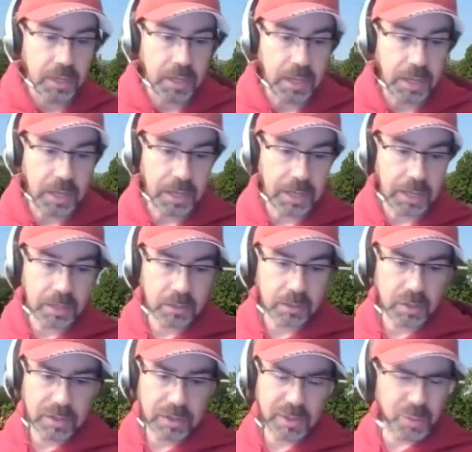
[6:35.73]

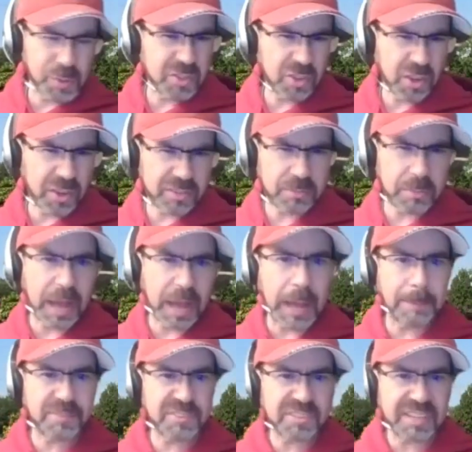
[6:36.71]
I think we saw some
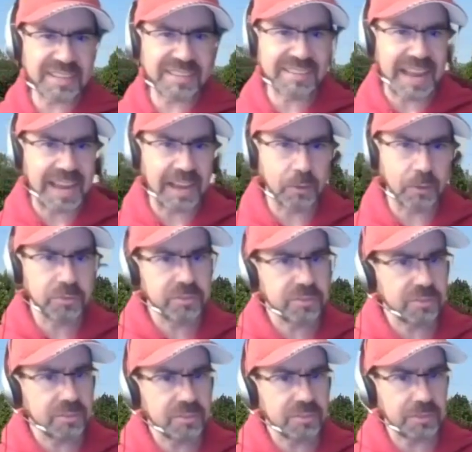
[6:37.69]
ups and
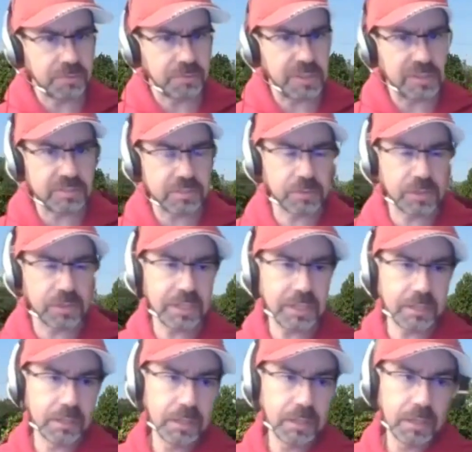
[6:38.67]
downs
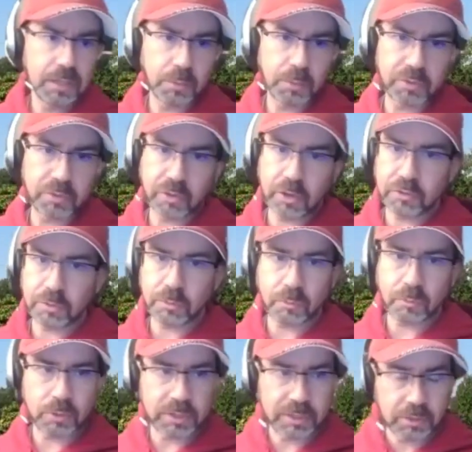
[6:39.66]
defensively. We saw some
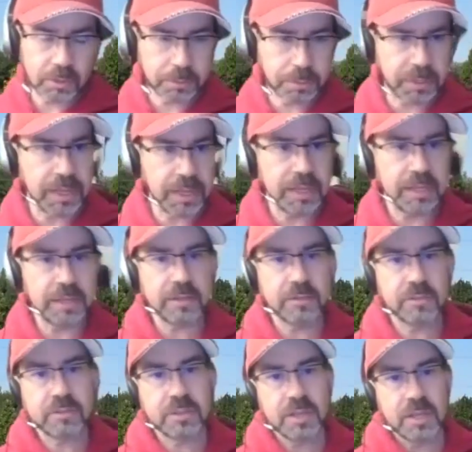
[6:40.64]
really good
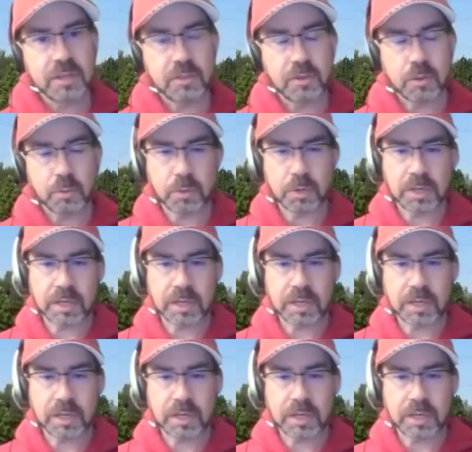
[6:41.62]
plays. There were a